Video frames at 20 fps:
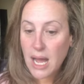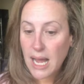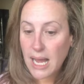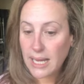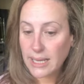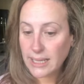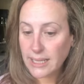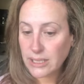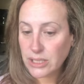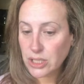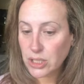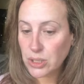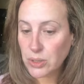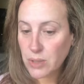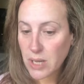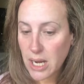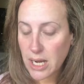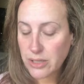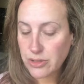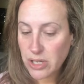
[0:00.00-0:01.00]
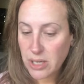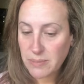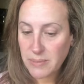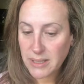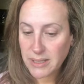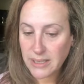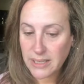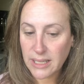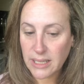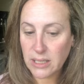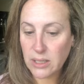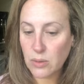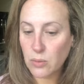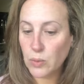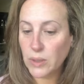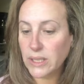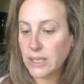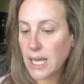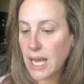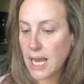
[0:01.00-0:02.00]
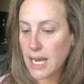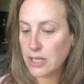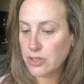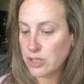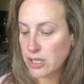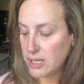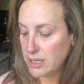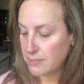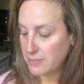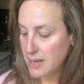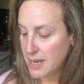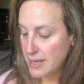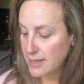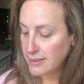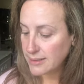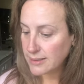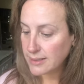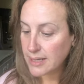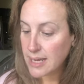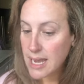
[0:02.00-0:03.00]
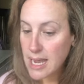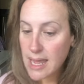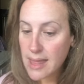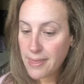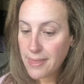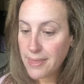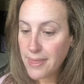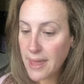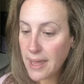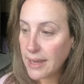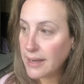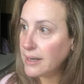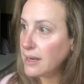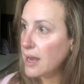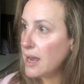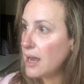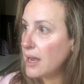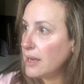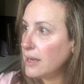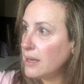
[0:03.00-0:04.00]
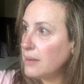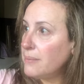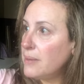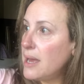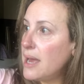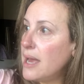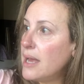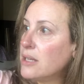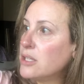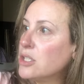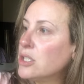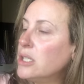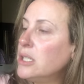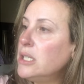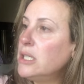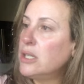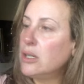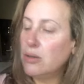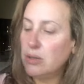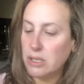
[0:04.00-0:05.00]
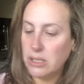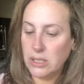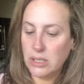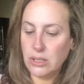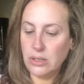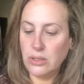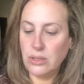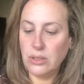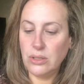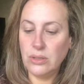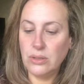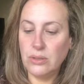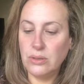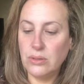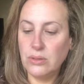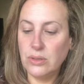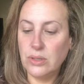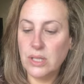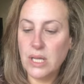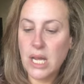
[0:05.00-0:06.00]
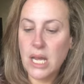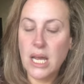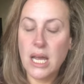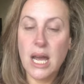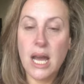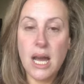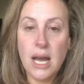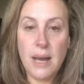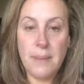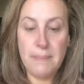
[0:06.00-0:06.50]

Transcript: I like to hydrate my skin with the hydrating mask. Then I am actually going to use a